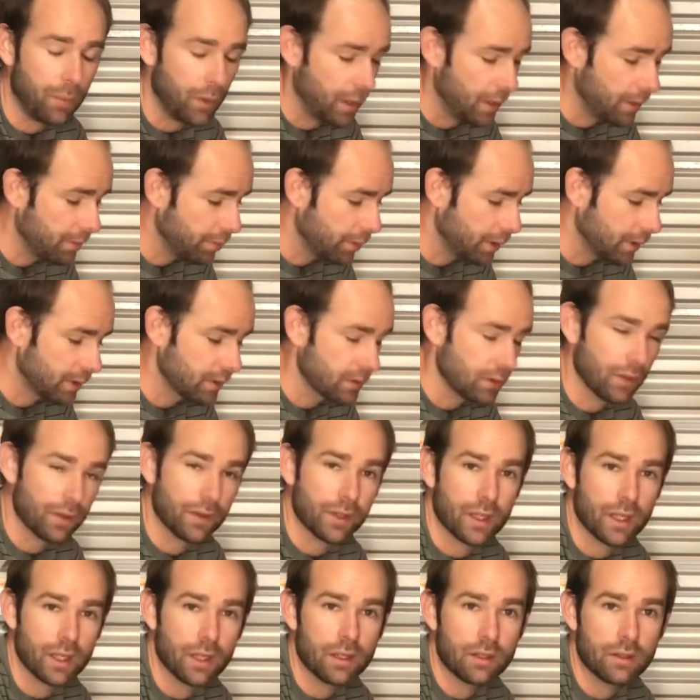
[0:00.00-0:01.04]
I clicked on
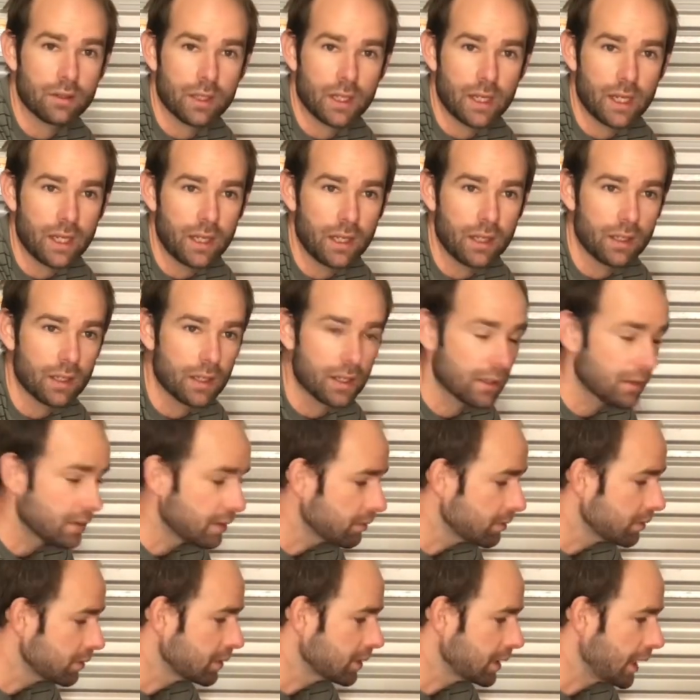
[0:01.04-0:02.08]
the heating and it
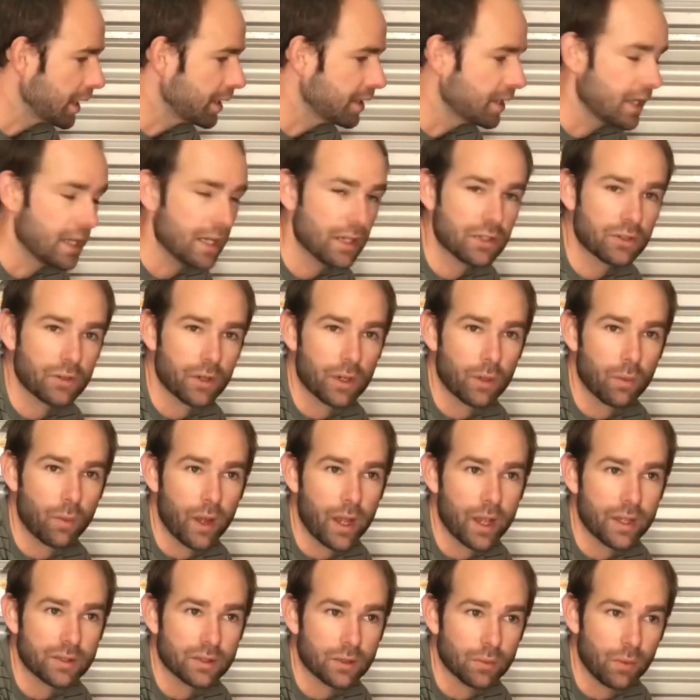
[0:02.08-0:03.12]
started to heat straight
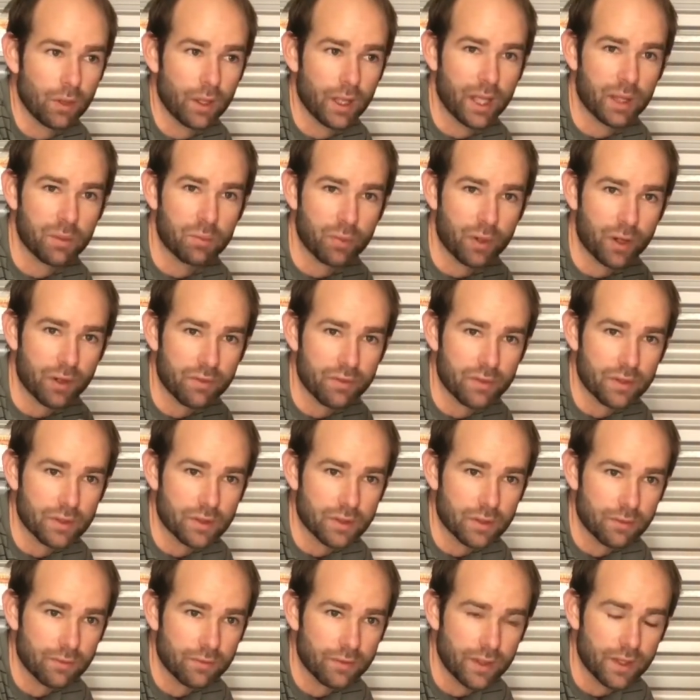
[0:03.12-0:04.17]
away. So while I had breakfast
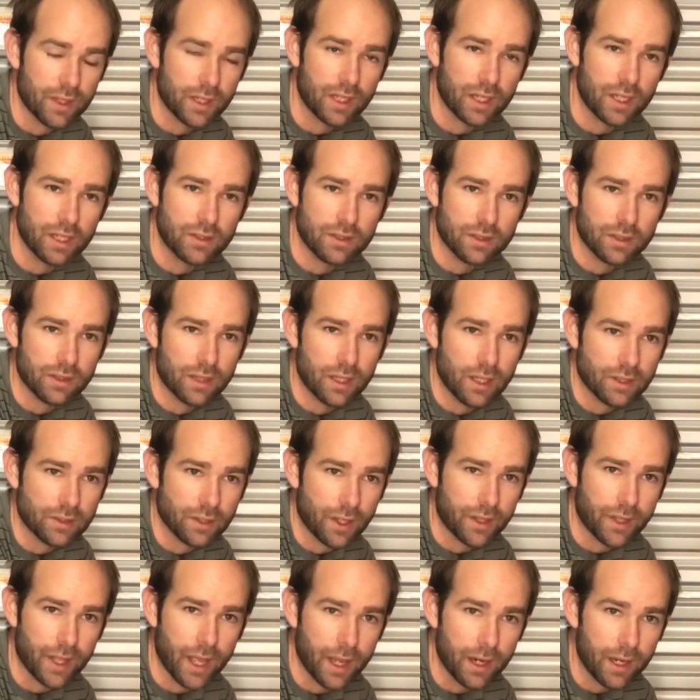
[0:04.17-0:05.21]
and fed the kids and things
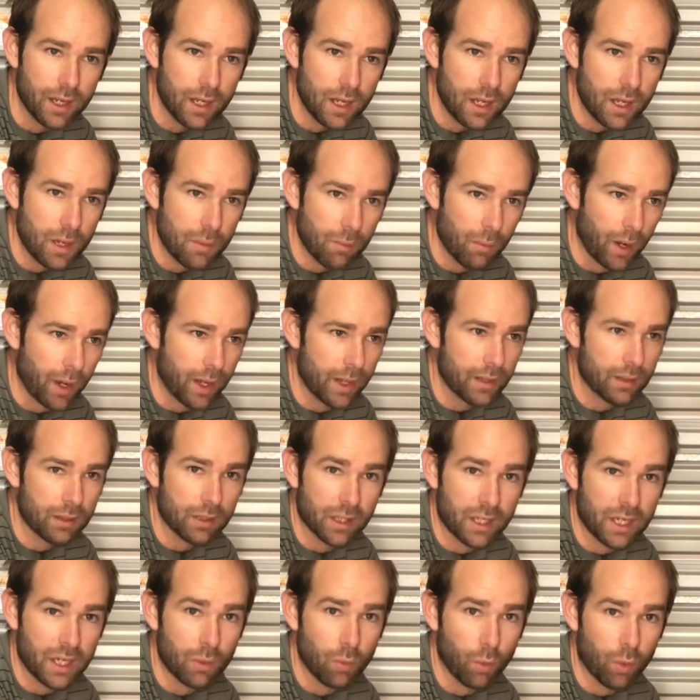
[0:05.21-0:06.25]
like that, my
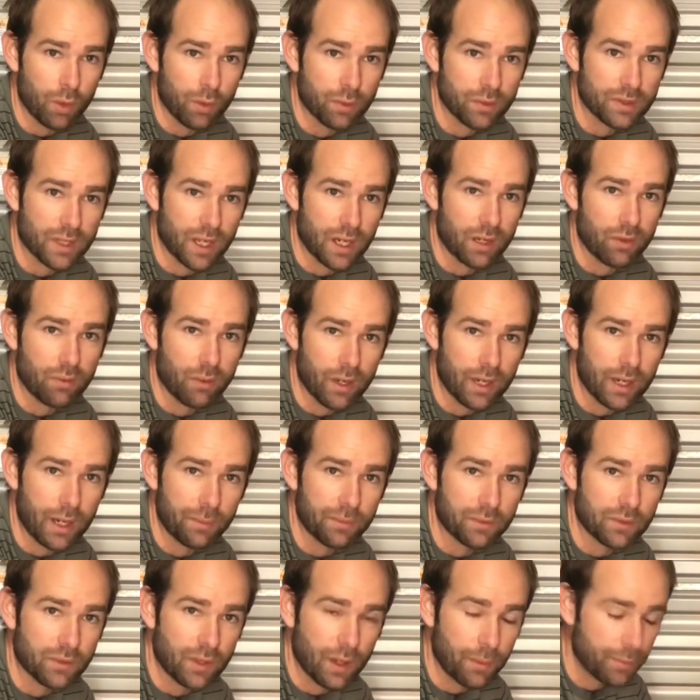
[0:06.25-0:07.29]
cleaning water was getting ready up
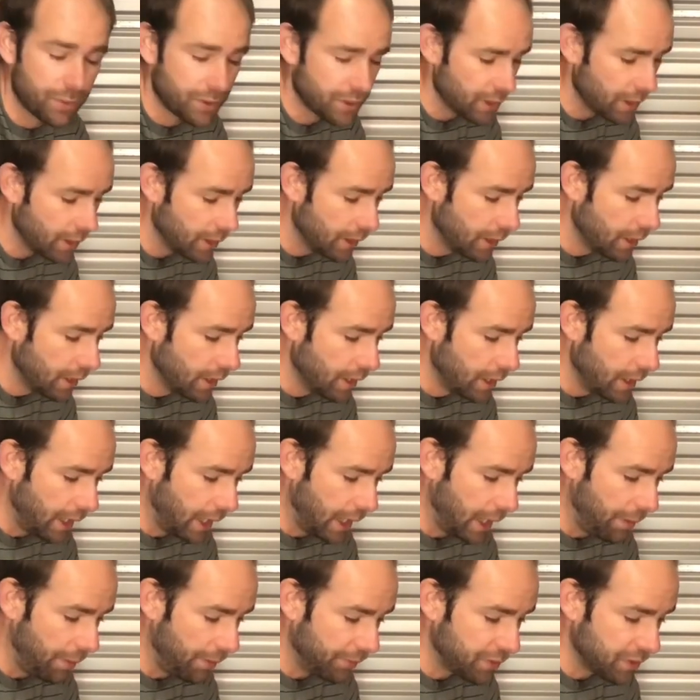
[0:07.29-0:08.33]
to temperature.
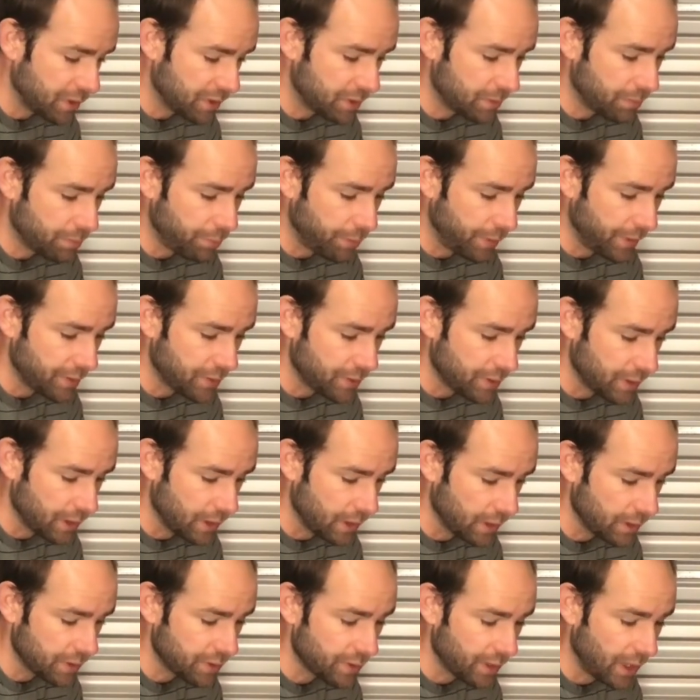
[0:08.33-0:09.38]
I've just pressed
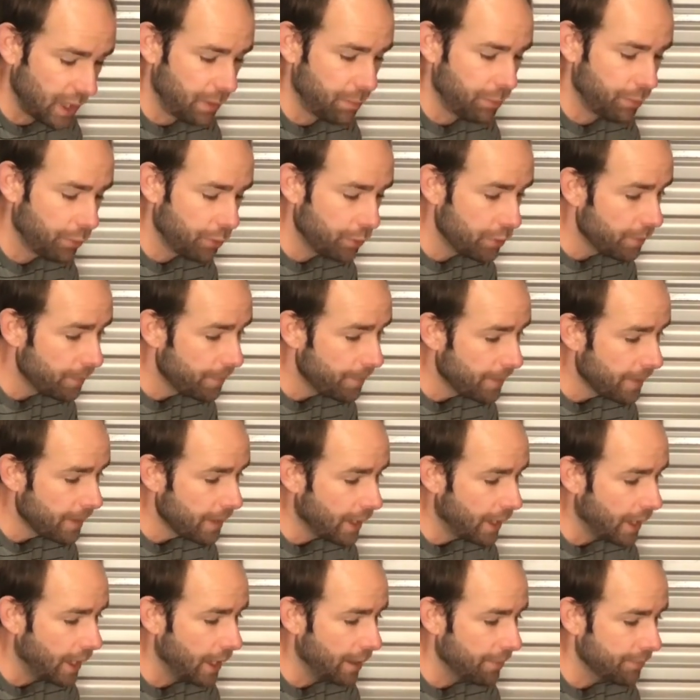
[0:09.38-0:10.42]
the start brew
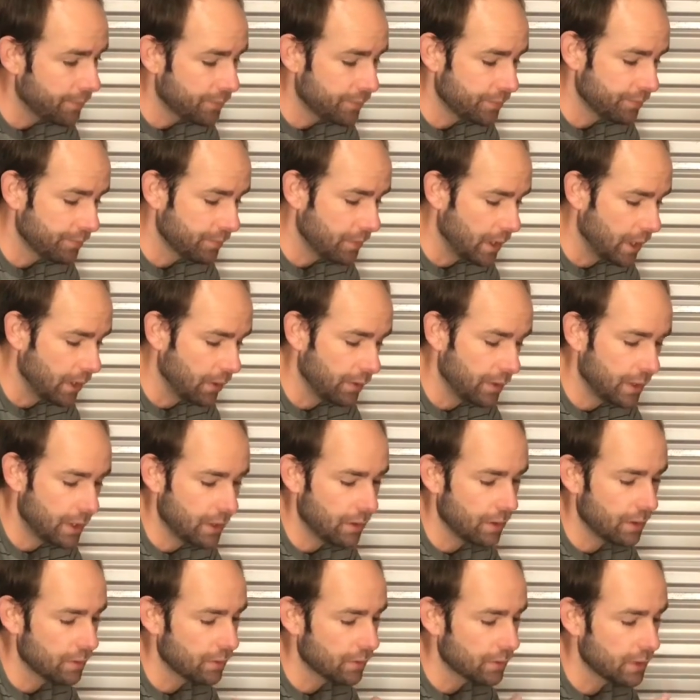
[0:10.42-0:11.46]
and on here,
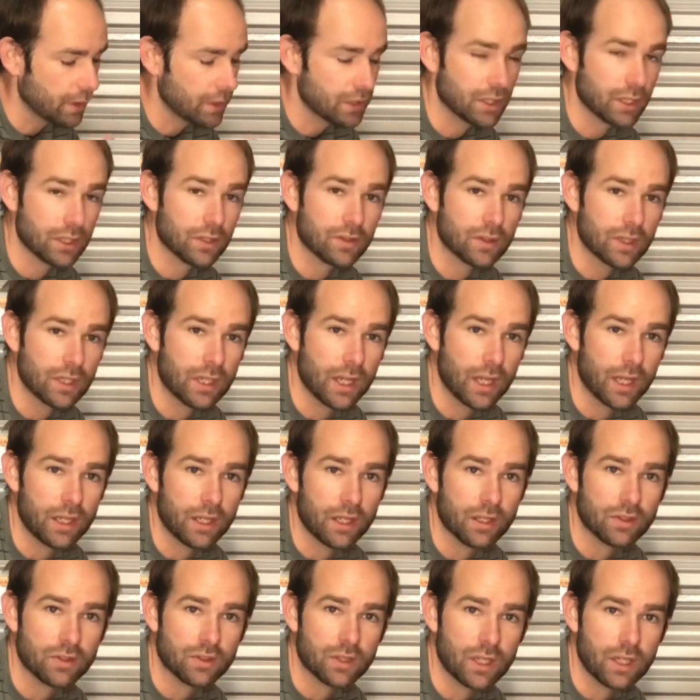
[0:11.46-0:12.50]
and also, as you can see now, you
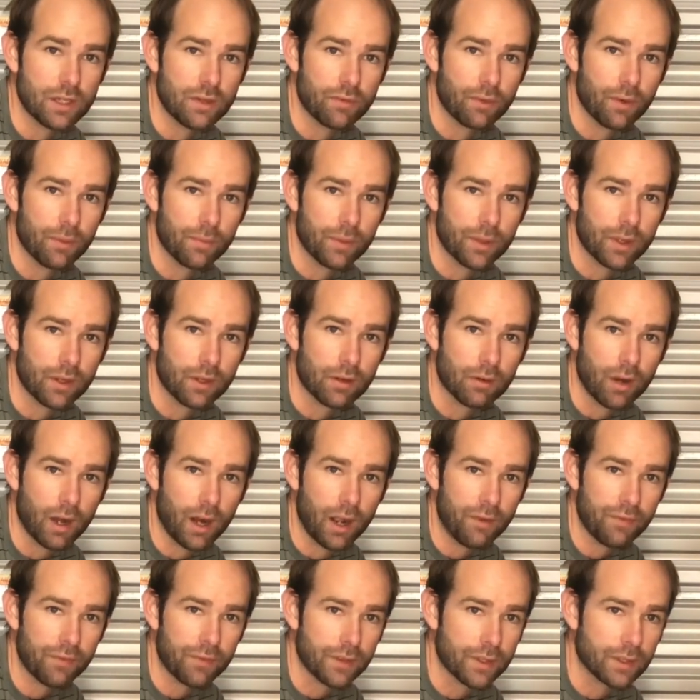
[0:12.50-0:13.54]
can see from the
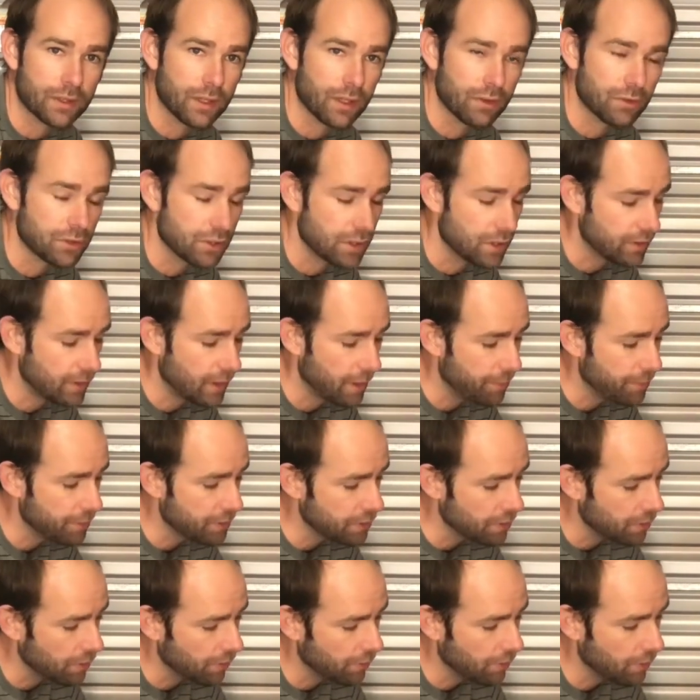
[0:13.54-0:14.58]
graph, it tells you the
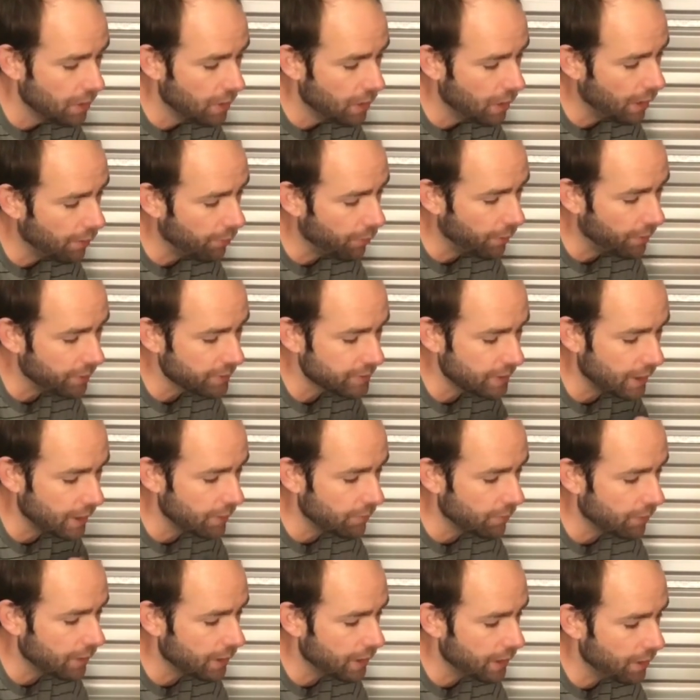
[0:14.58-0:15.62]
temperature of where it's at
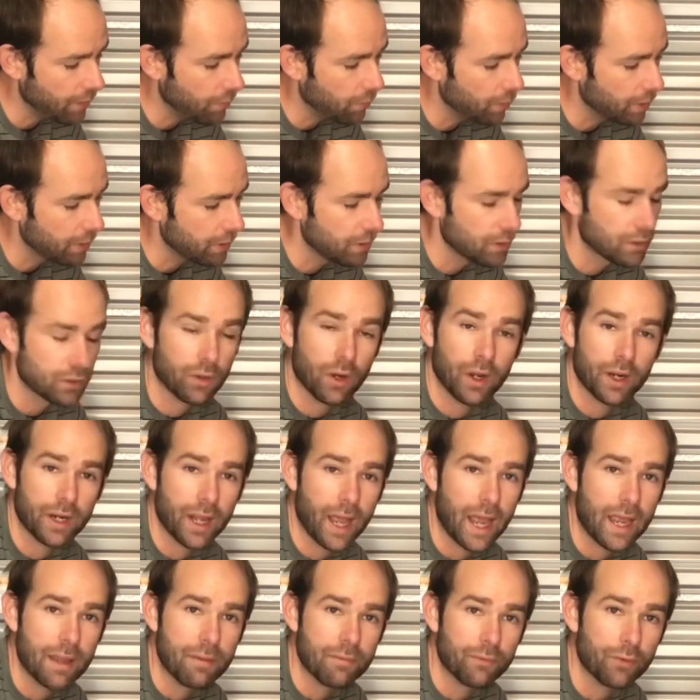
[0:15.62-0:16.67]
right now, what you're trying to
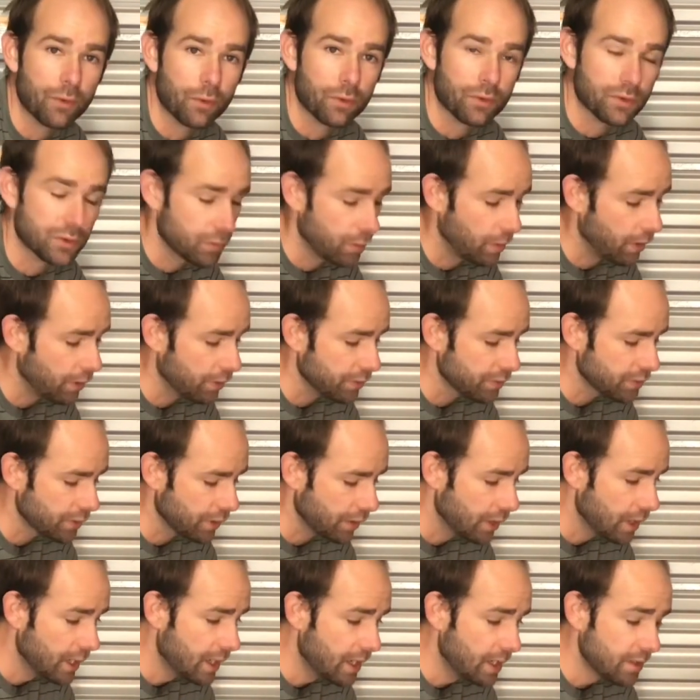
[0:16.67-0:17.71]
aim for as well. So
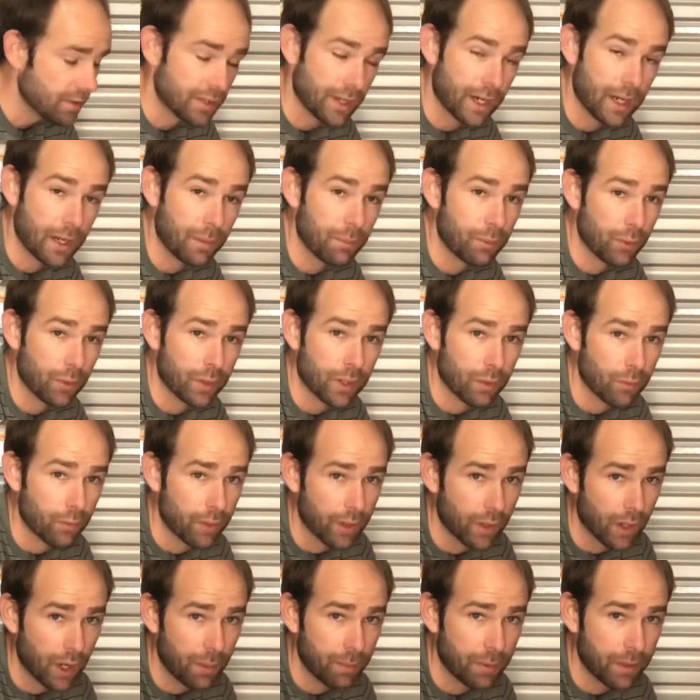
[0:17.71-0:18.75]
today I'm brewing a
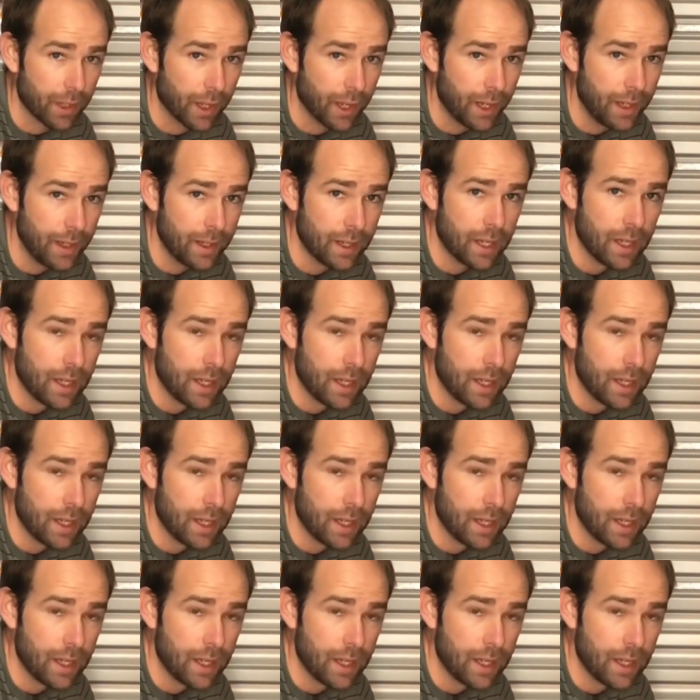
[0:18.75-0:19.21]
red IPA.